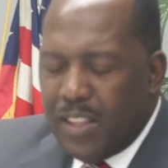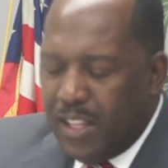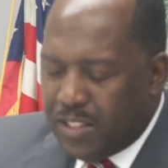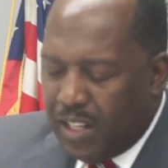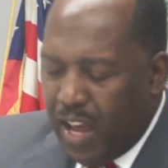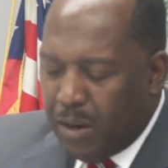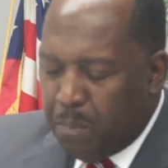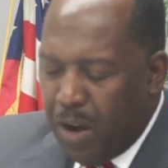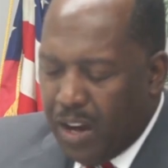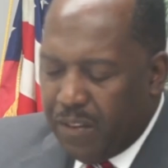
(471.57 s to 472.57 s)
This latter
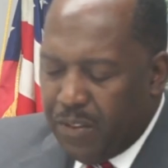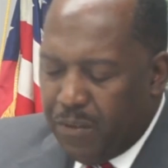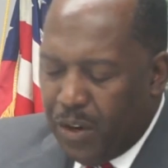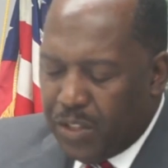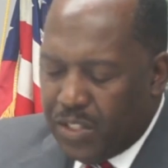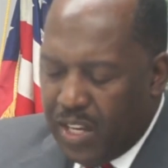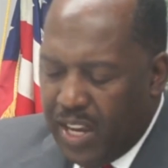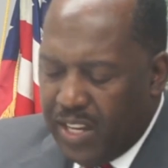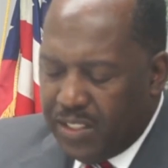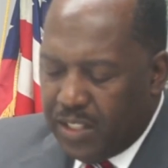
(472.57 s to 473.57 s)
part of the verse
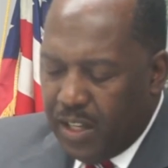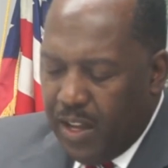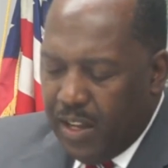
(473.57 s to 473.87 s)
says,